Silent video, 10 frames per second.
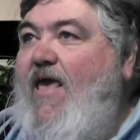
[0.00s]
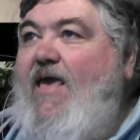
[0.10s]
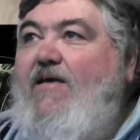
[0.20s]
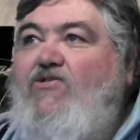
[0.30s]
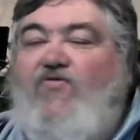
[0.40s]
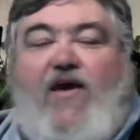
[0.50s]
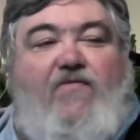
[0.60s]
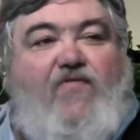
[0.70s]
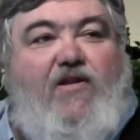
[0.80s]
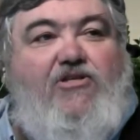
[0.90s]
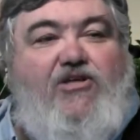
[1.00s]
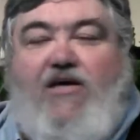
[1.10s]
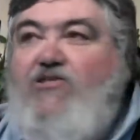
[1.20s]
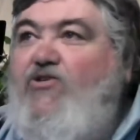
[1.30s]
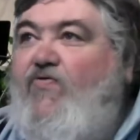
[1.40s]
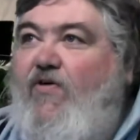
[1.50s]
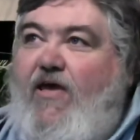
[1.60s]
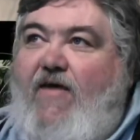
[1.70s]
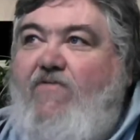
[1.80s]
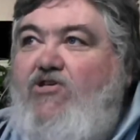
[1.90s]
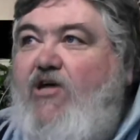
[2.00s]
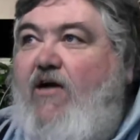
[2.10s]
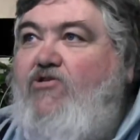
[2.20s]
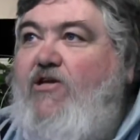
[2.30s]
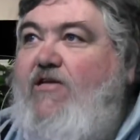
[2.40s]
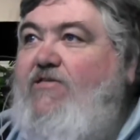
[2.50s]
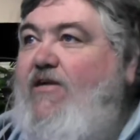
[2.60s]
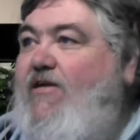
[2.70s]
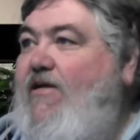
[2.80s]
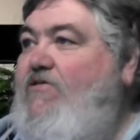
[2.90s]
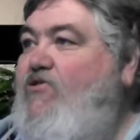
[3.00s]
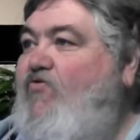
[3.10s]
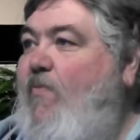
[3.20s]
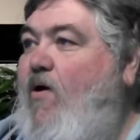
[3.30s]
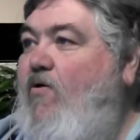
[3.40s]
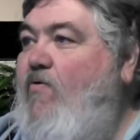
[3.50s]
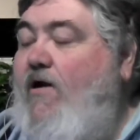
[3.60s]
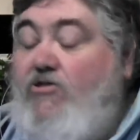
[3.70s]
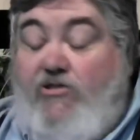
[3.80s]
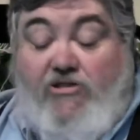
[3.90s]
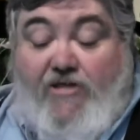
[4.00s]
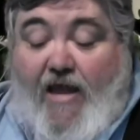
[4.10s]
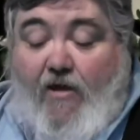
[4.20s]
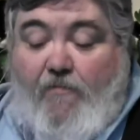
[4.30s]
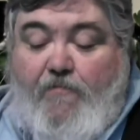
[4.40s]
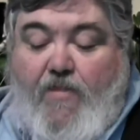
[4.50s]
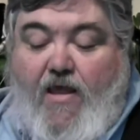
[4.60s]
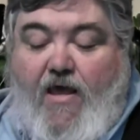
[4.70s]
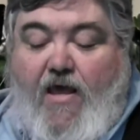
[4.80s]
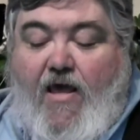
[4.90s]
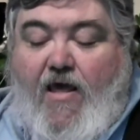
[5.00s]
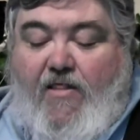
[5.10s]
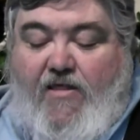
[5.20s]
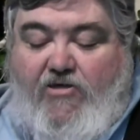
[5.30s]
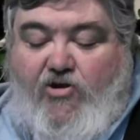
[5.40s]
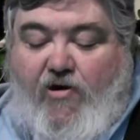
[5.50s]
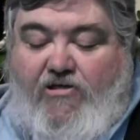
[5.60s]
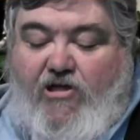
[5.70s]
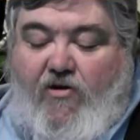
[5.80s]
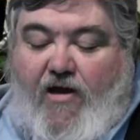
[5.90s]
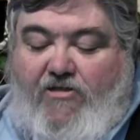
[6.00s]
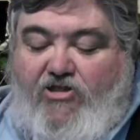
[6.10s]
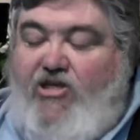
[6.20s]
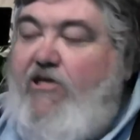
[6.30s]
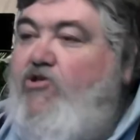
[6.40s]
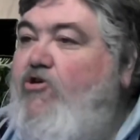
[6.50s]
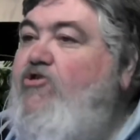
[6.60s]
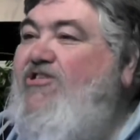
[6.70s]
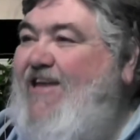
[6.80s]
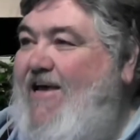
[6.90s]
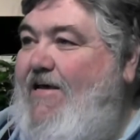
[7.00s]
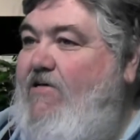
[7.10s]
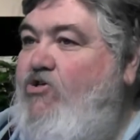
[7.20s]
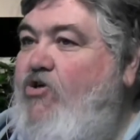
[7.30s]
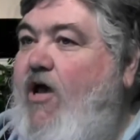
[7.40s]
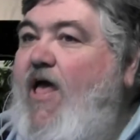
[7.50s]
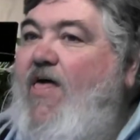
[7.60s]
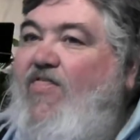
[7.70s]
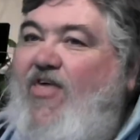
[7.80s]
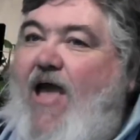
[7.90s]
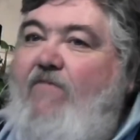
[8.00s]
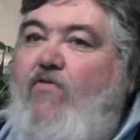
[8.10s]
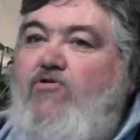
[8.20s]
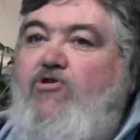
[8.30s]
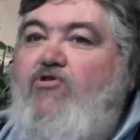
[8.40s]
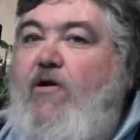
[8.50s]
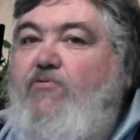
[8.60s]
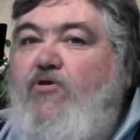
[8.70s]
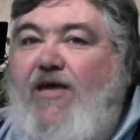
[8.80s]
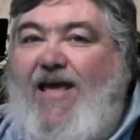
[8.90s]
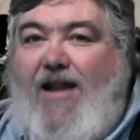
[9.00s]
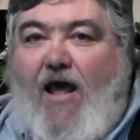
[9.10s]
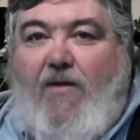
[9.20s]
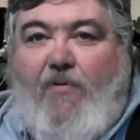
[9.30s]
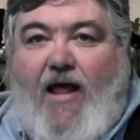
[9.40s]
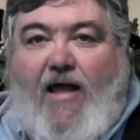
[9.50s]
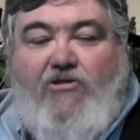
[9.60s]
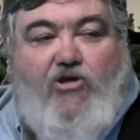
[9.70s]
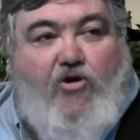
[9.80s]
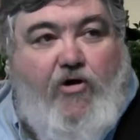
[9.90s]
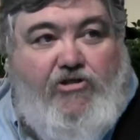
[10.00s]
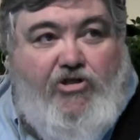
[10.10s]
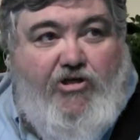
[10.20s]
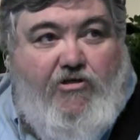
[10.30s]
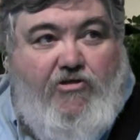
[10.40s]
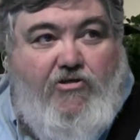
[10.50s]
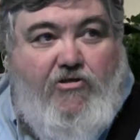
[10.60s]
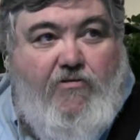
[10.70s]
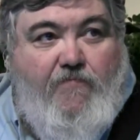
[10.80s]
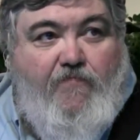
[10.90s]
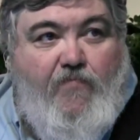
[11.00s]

He is faithful and just to forgive us our sins and cleanse us from all unrighteousness. Now, this Greasy Grace teacher says that verse of Scripture cannot apply to Christians,